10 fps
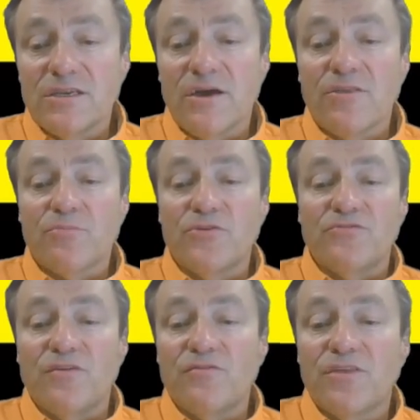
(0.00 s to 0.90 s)
Now, the
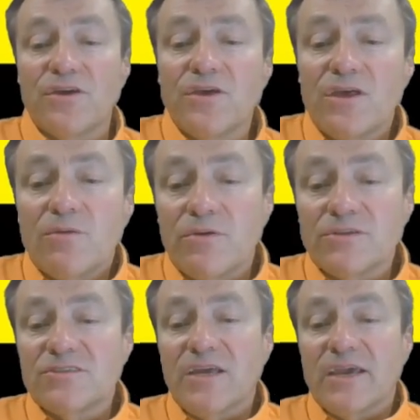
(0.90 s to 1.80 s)
proof of the
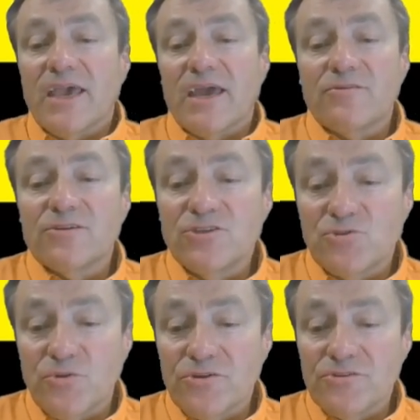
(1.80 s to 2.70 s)

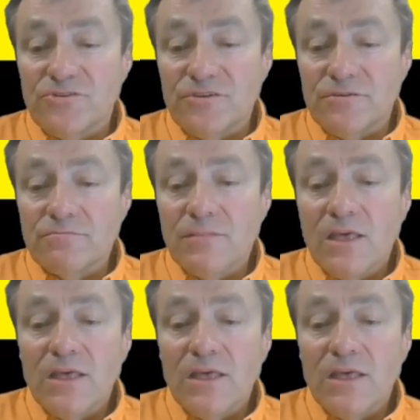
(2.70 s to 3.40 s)
Bernstein-Cantor-Schroeder theorem